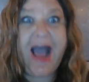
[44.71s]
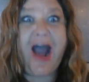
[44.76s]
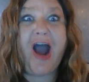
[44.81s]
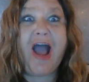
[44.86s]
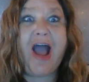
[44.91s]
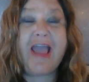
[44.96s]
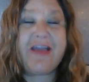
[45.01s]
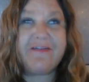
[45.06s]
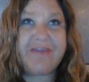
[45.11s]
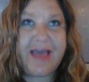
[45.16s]

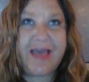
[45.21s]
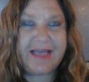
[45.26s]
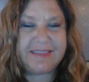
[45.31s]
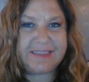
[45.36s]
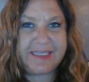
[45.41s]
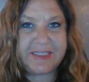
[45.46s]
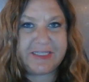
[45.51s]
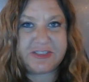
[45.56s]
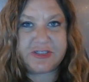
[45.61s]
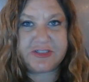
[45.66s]
I have had
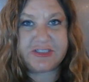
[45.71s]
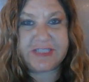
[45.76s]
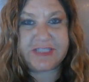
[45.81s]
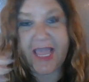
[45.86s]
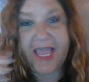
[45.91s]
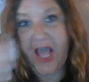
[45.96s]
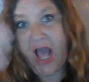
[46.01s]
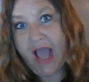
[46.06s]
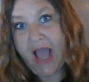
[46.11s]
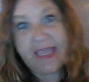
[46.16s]
teachers
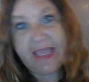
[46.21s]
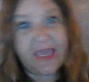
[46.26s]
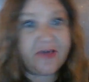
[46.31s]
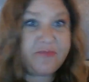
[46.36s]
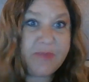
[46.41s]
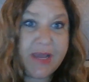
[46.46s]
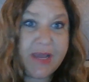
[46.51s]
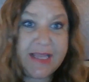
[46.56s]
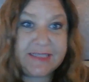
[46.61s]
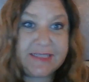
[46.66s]
say, I
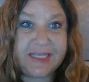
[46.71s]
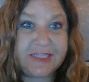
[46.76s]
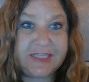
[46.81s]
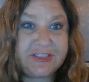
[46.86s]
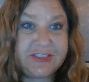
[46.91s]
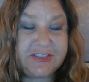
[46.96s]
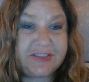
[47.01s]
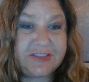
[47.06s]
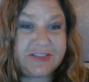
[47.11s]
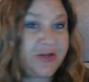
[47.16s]
give my
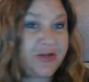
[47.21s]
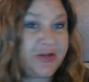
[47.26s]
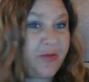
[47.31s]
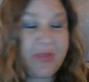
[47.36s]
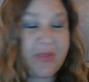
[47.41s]
attention signal,